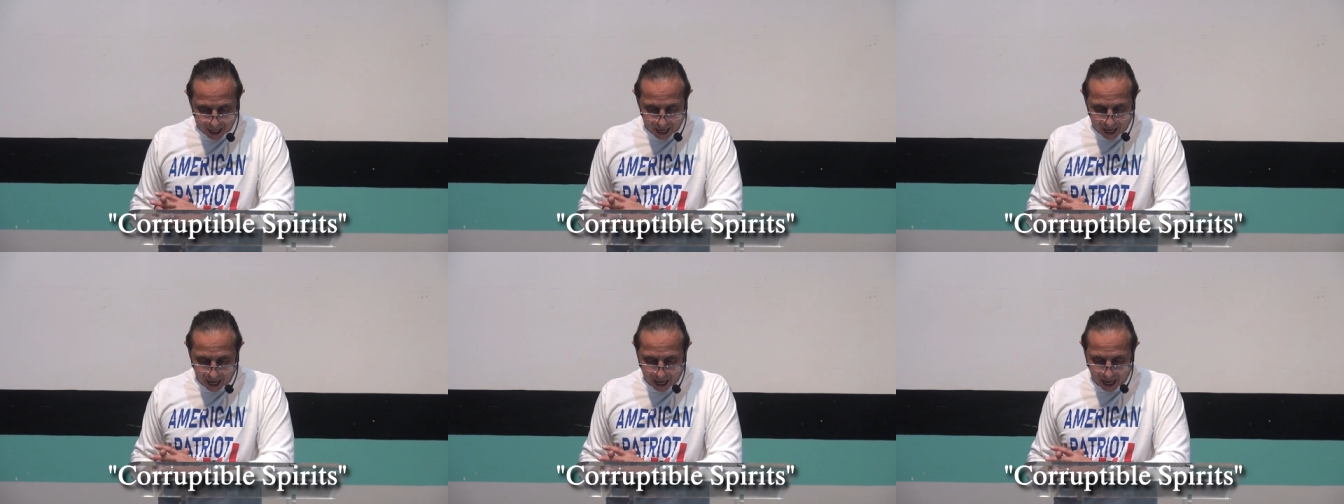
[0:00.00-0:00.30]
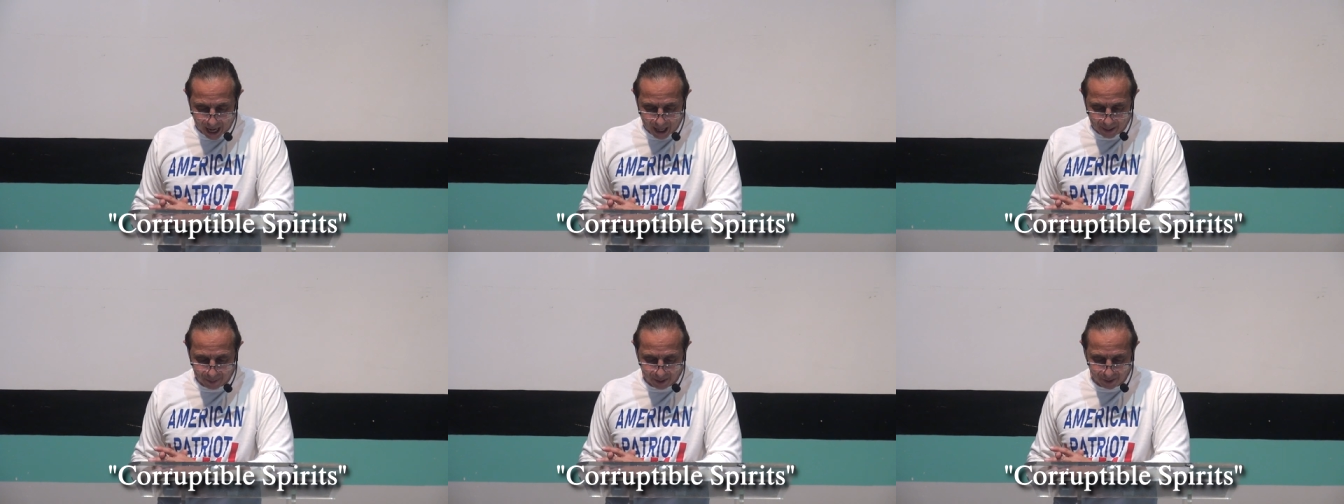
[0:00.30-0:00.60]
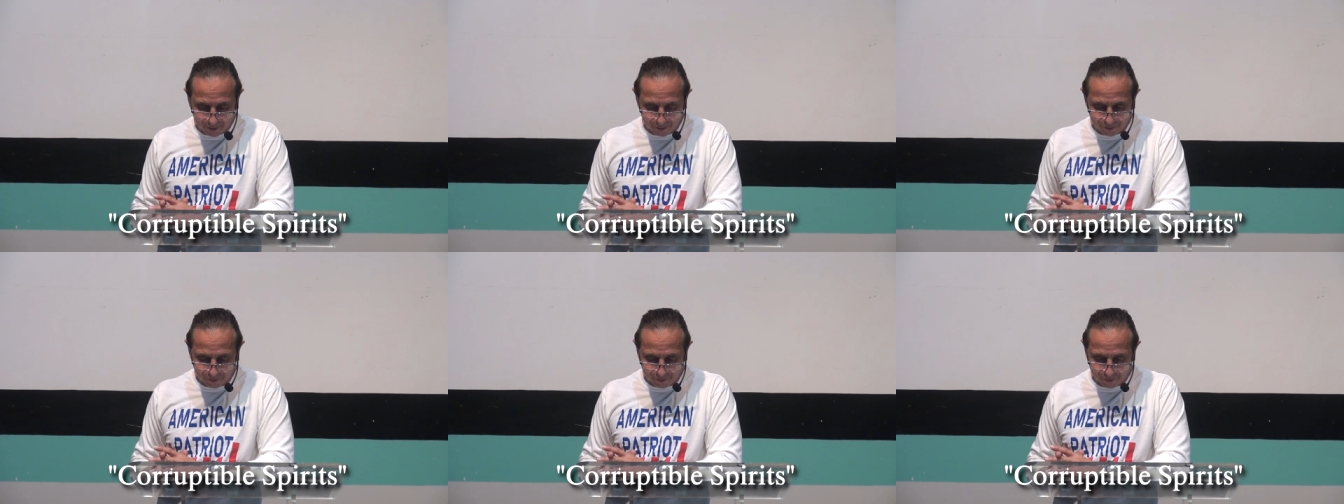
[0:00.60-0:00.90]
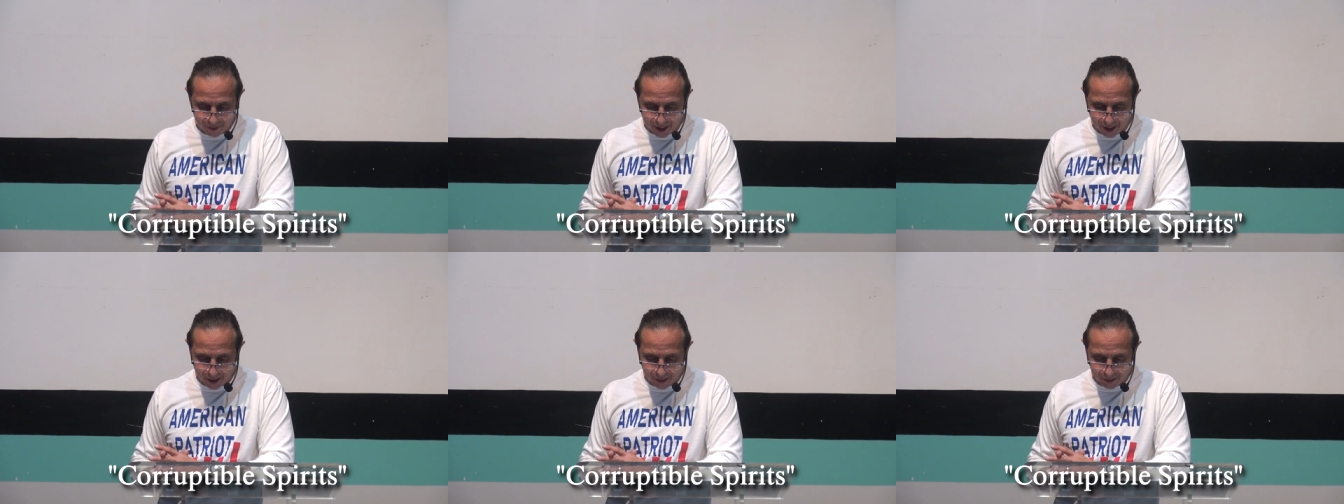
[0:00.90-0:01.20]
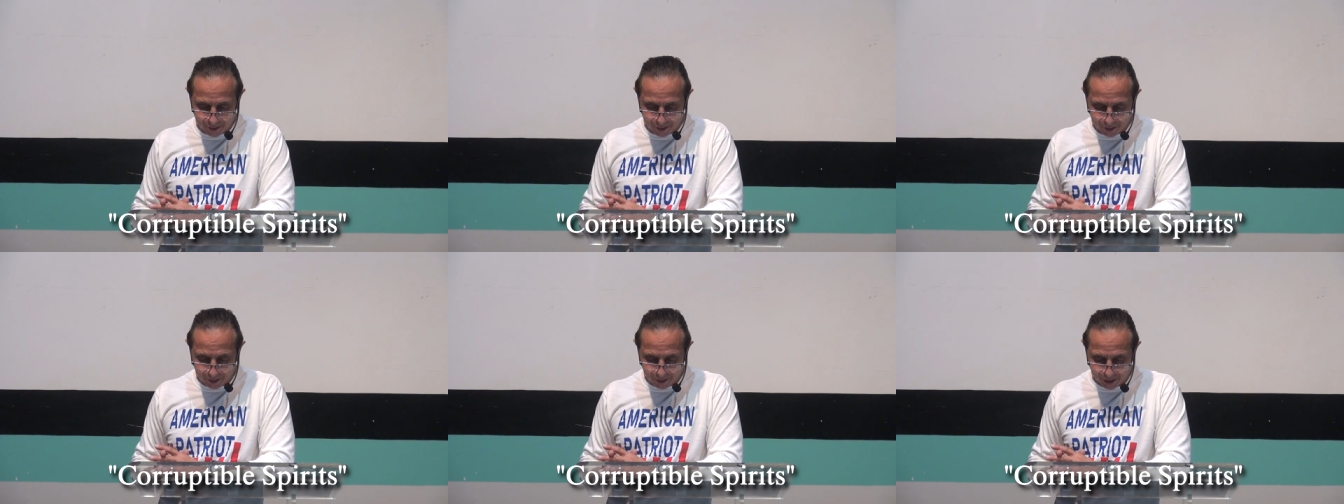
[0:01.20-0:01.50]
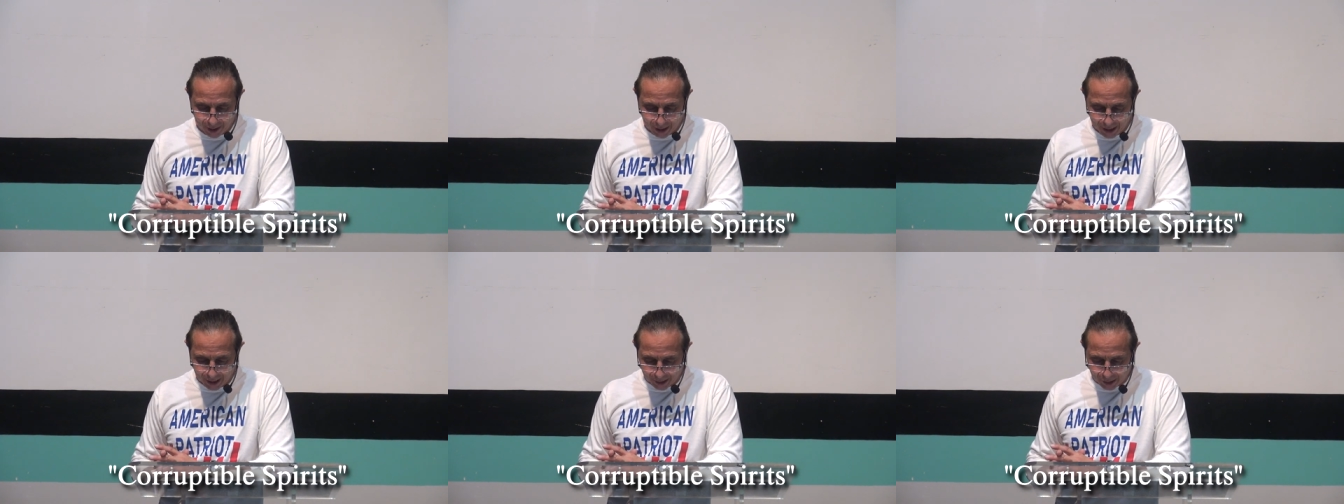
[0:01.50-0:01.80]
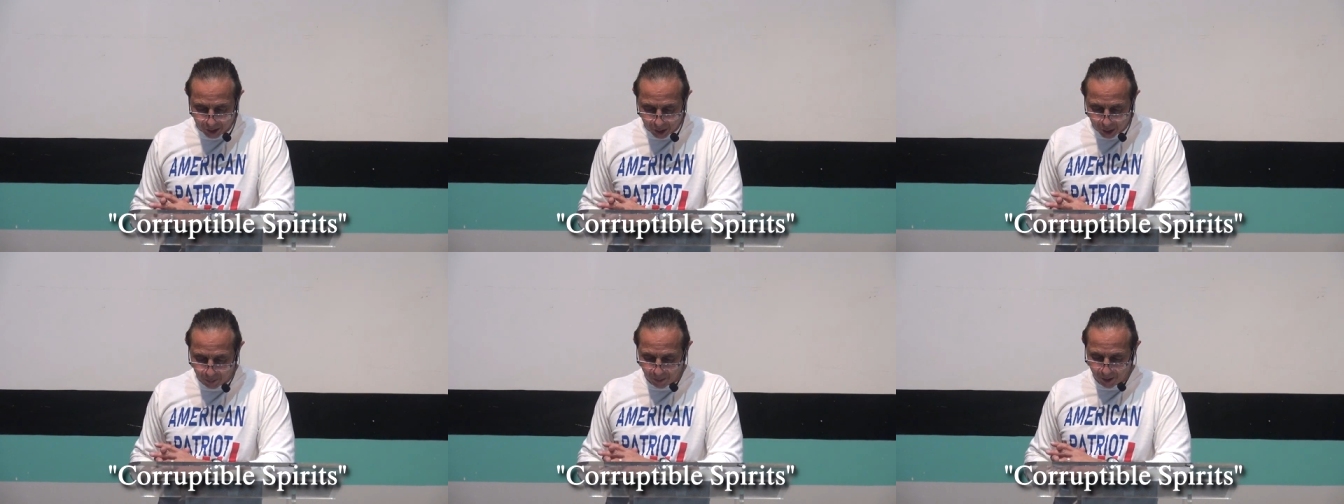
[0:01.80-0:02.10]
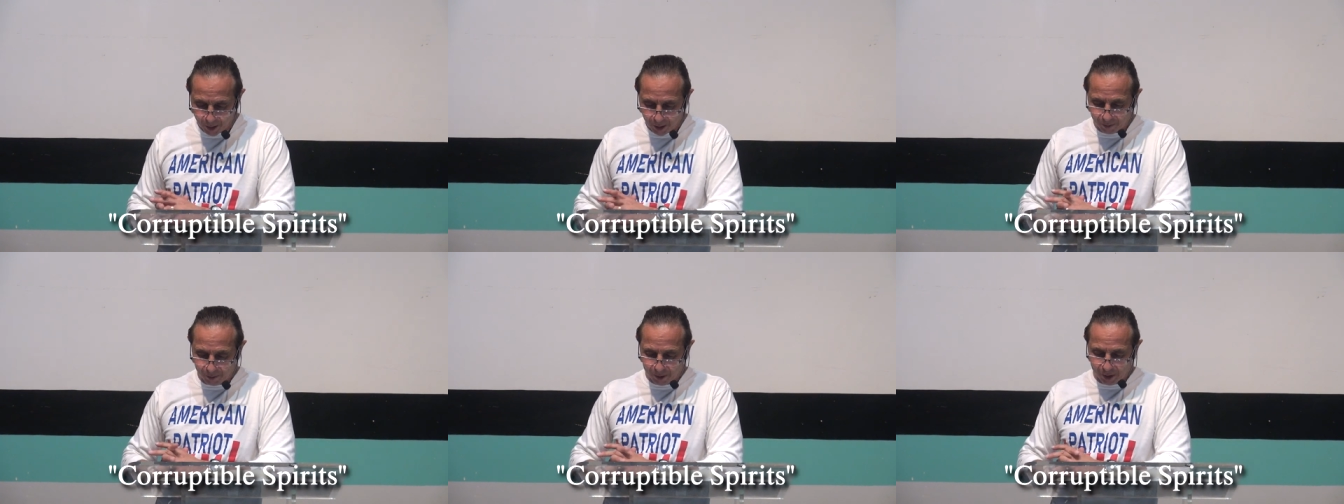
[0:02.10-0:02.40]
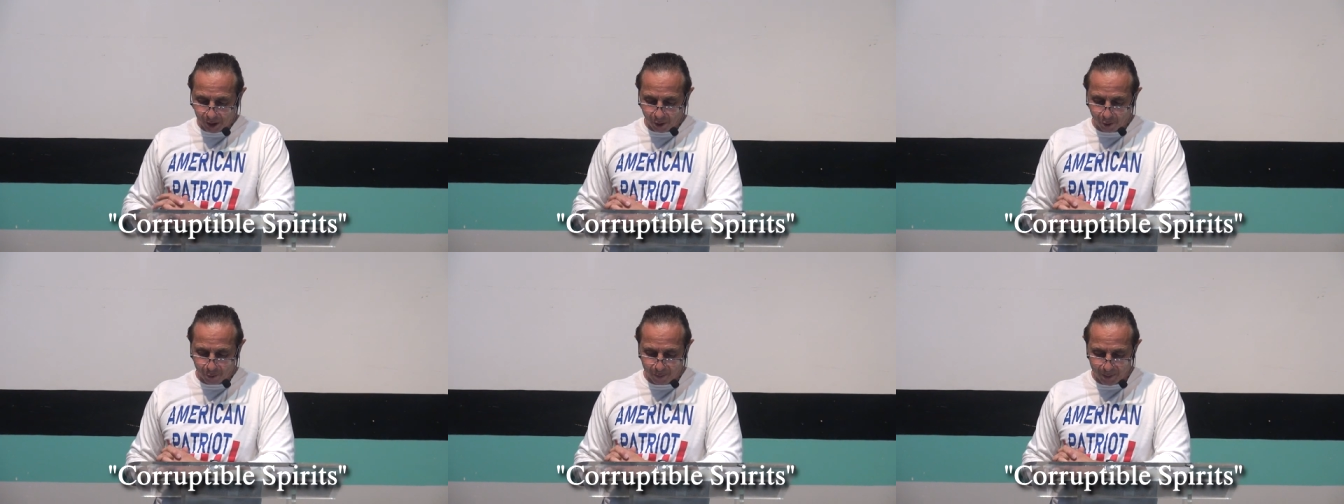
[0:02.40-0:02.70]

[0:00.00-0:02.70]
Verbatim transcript: Abba, Father. The Spirit Himself